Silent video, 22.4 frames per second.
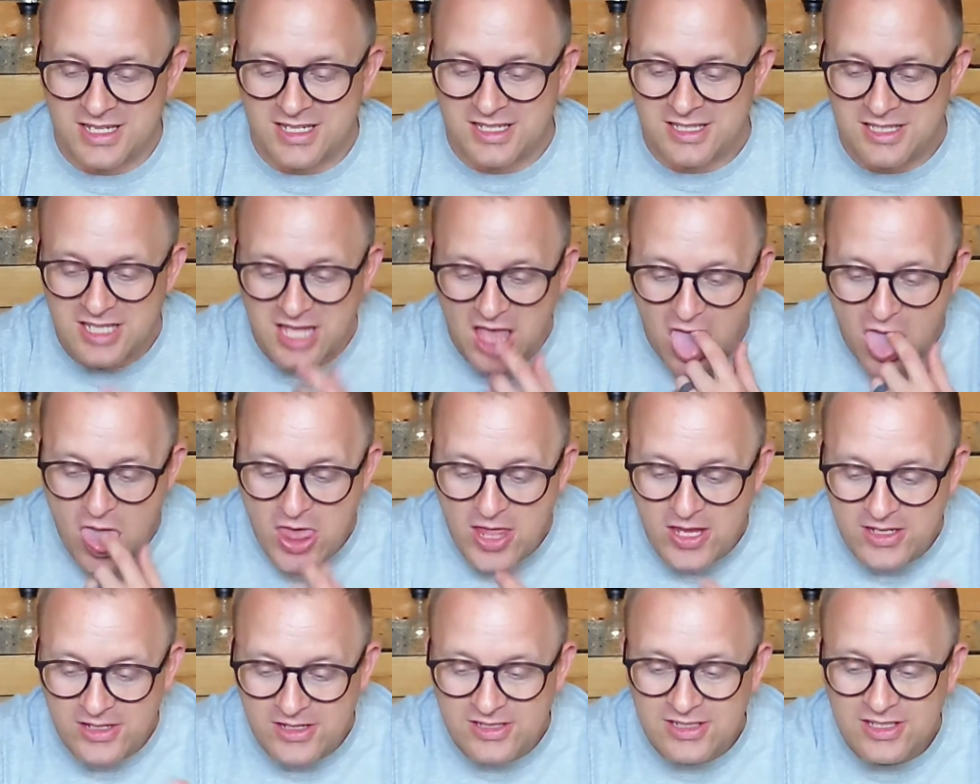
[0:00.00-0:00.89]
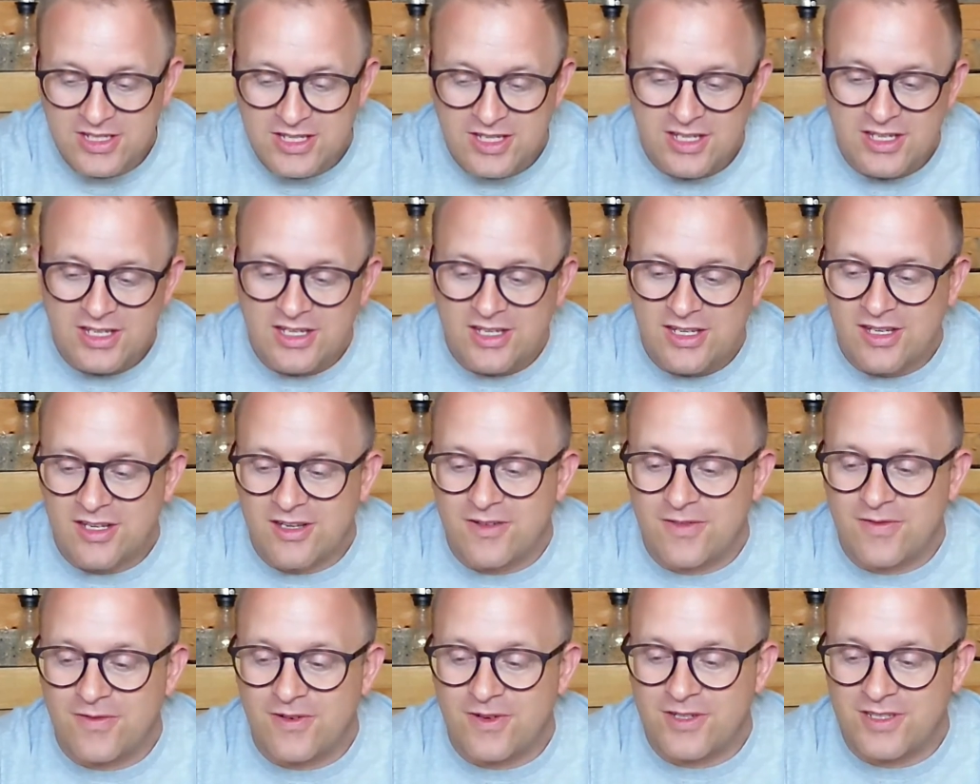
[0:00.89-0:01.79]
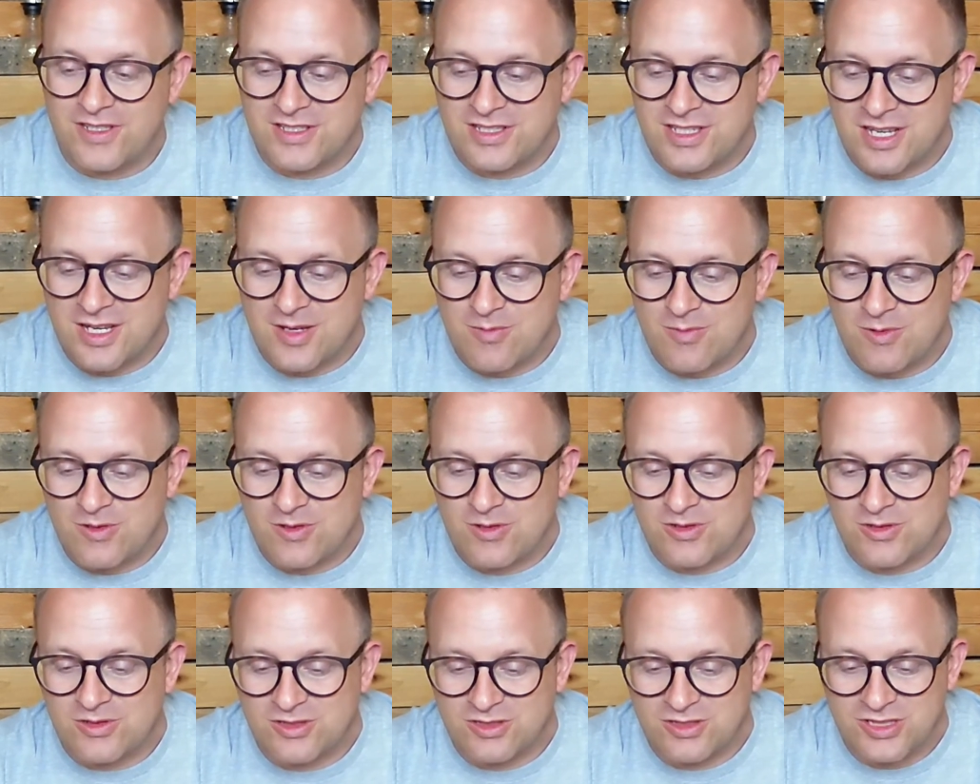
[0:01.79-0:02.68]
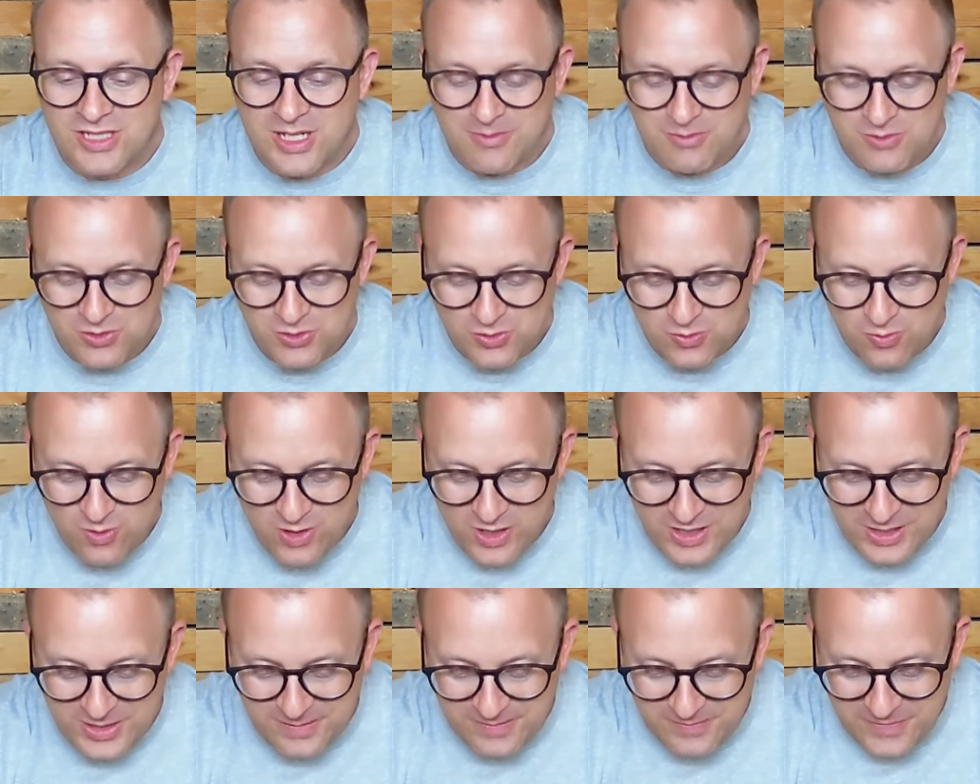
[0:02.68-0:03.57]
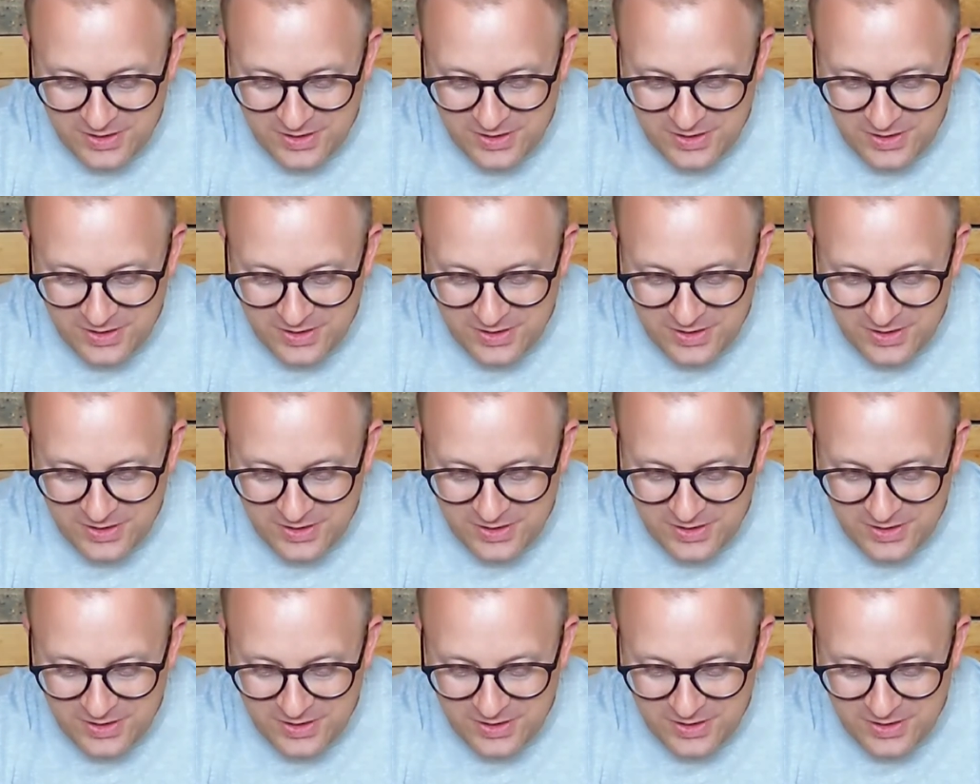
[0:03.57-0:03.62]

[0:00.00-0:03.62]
And at the end of 1 Samuel chapter 20,